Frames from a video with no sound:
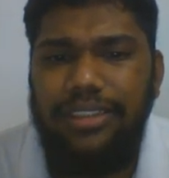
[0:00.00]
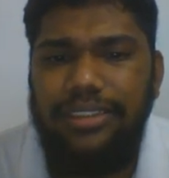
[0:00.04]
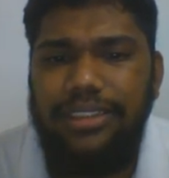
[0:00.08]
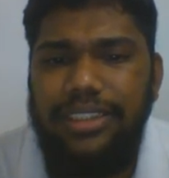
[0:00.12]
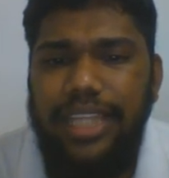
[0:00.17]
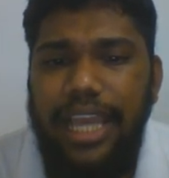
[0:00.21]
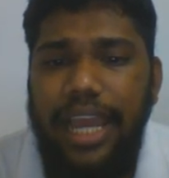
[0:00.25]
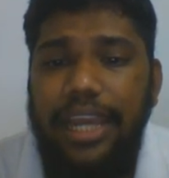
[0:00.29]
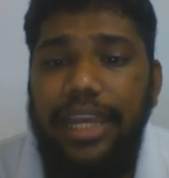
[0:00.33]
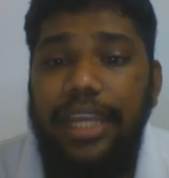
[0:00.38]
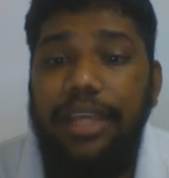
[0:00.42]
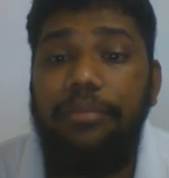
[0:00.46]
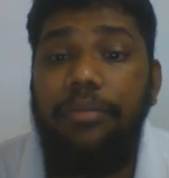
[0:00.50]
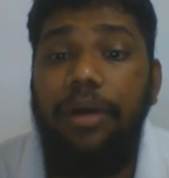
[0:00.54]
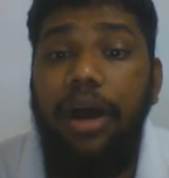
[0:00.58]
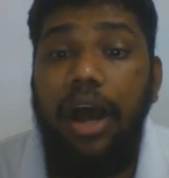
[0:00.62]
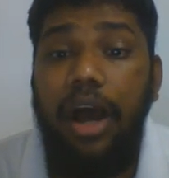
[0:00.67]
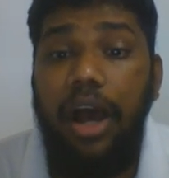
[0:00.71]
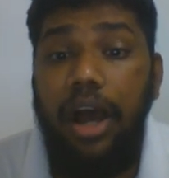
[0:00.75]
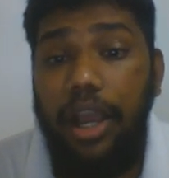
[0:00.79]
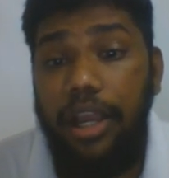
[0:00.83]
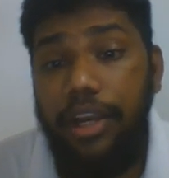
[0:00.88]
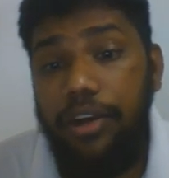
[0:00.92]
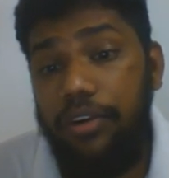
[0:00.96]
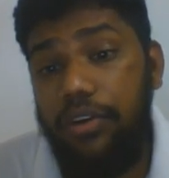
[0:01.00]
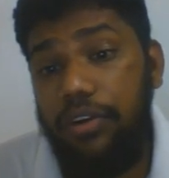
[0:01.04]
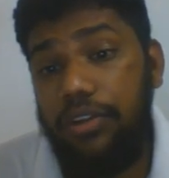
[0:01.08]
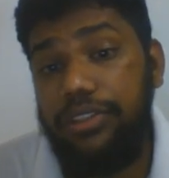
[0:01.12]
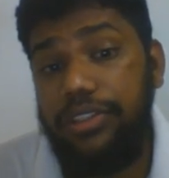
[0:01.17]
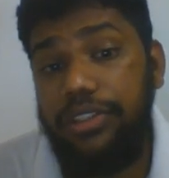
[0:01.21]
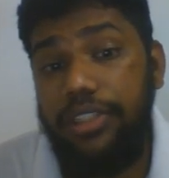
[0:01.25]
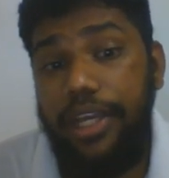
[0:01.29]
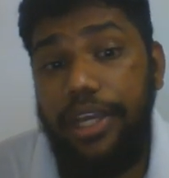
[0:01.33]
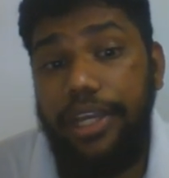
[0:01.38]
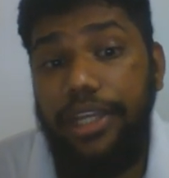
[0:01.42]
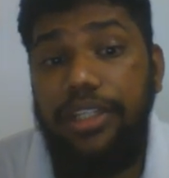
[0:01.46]
scandium
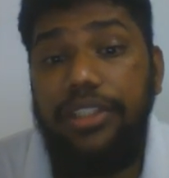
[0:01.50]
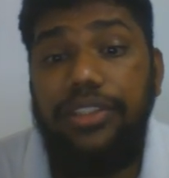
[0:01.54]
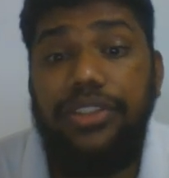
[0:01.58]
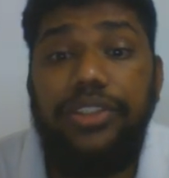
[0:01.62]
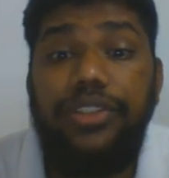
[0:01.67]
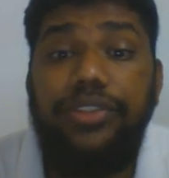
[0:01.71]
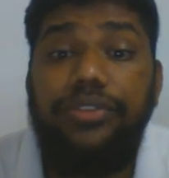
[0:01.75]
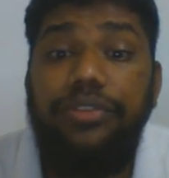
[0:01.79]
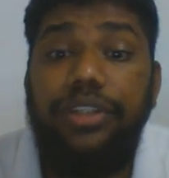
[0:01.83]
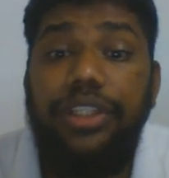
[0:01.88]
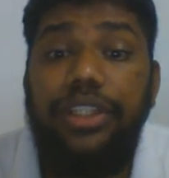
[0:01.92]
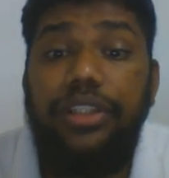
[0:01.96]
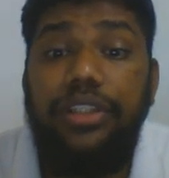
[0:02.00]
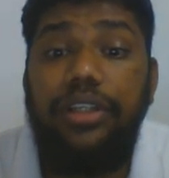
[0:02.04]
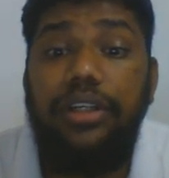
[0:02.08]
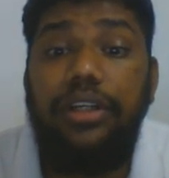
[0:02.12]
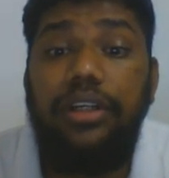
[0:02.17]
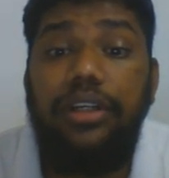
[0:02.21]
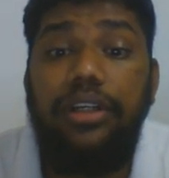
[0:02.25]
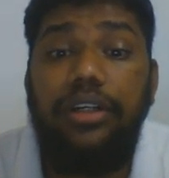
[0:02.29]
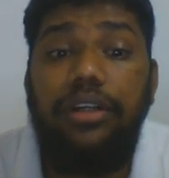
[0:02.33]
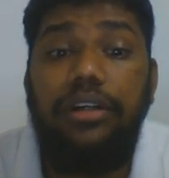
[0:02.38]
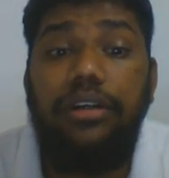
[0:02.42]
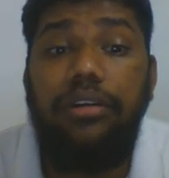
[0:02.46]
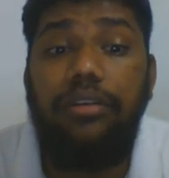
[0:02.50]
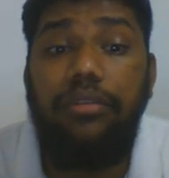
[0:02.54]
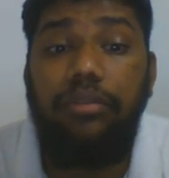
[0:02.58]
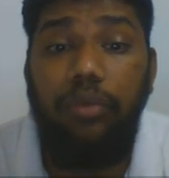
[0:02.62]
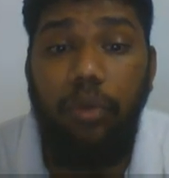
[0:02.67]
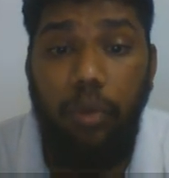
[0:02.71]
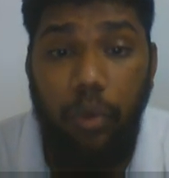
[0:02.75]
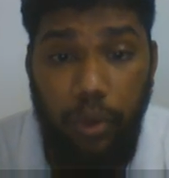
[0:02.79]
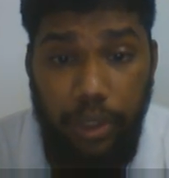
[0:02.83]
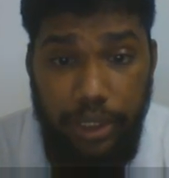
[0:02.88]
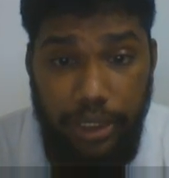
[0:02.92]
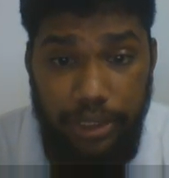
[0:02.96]
hydroxides with
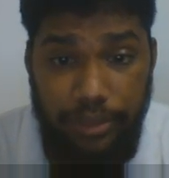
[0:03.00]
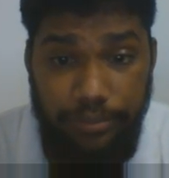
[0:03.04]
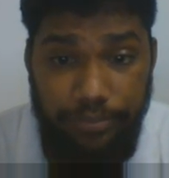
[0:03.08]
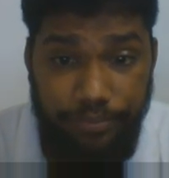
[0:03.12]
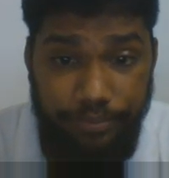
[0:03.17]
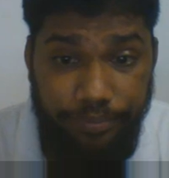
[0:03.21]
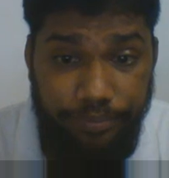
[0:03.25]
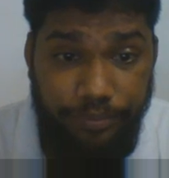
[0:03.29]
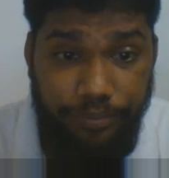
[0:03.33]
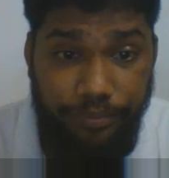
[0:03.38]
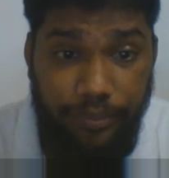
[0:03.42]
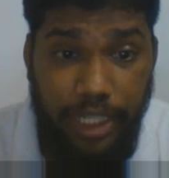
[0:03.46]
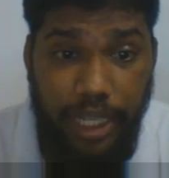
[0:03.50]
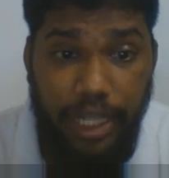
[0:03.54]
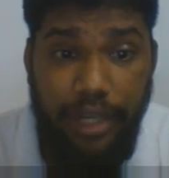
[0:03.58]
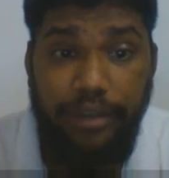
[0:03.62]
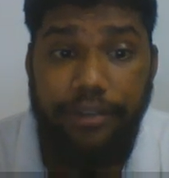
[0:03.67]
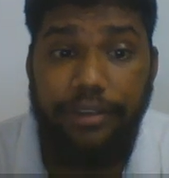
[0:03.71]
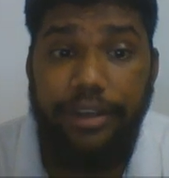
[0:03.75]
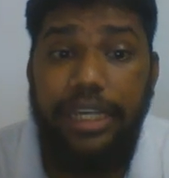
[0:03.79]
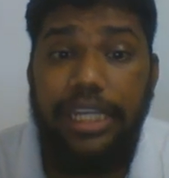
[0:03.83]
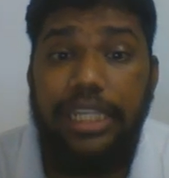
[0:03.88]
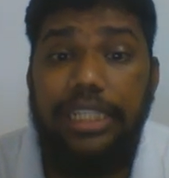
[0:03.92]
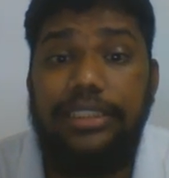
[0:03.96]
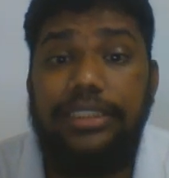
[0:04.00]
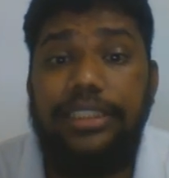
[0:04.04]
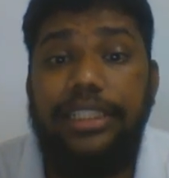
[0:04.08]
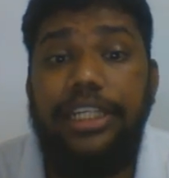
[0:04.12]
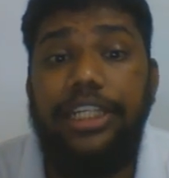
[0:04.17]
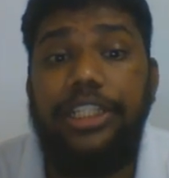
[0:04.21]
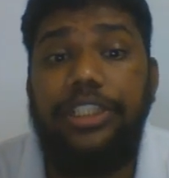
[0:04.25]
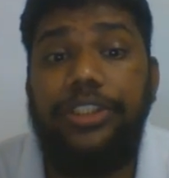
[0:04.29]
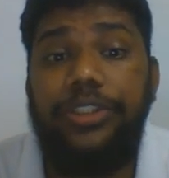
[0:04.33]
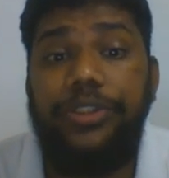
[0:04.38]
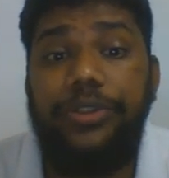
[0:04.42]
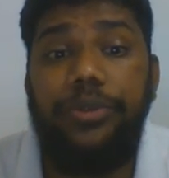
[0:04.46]
water and releasing
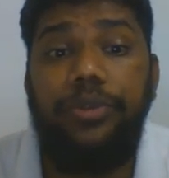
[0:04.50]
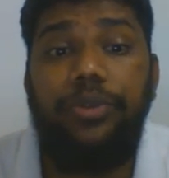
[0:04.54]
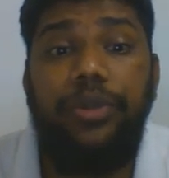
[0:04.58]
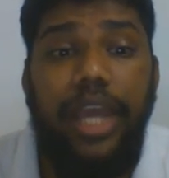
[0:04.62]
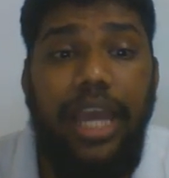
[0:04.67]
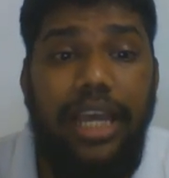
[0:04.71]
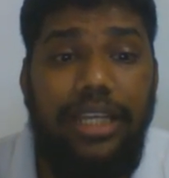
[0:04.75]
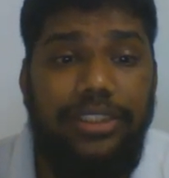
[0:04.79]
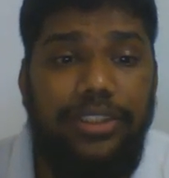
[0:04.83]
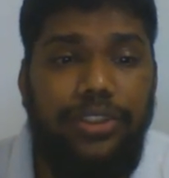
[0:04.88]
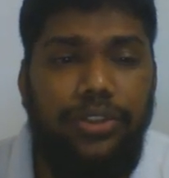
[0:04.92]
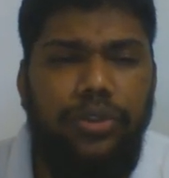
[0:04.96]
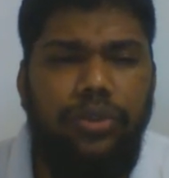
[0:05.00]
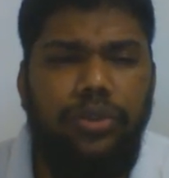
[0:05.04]
H2 gas.